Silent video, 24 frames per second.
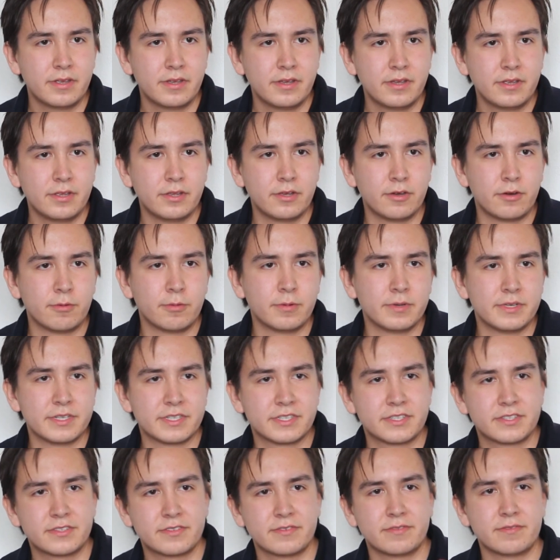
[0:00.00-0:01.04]

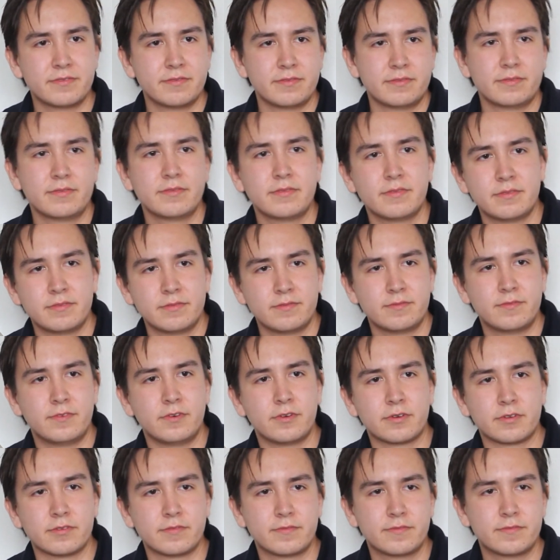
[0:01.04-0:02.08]
always thought
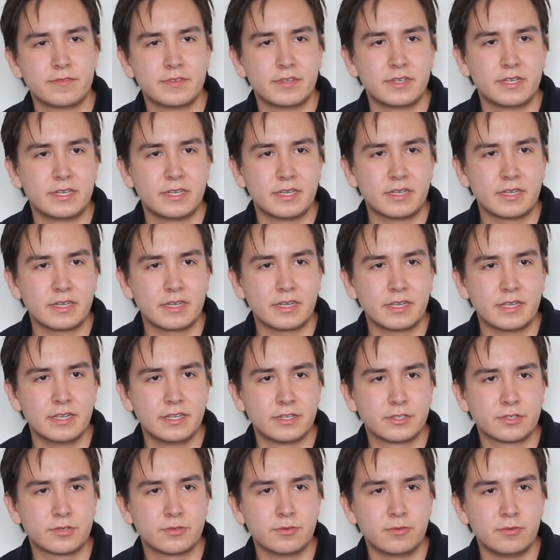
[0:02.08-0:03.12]
of in
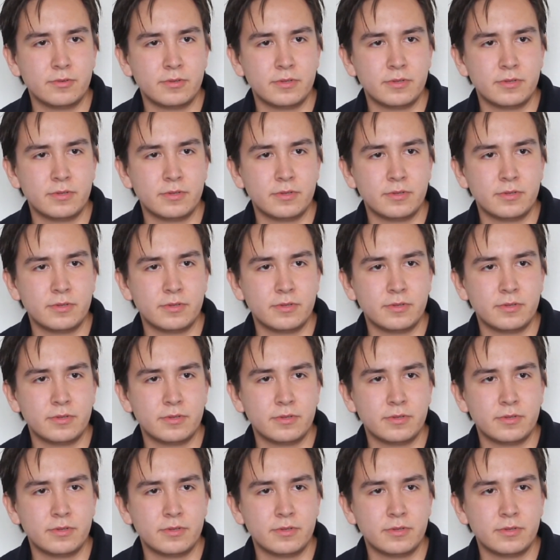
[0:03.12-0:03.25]
school?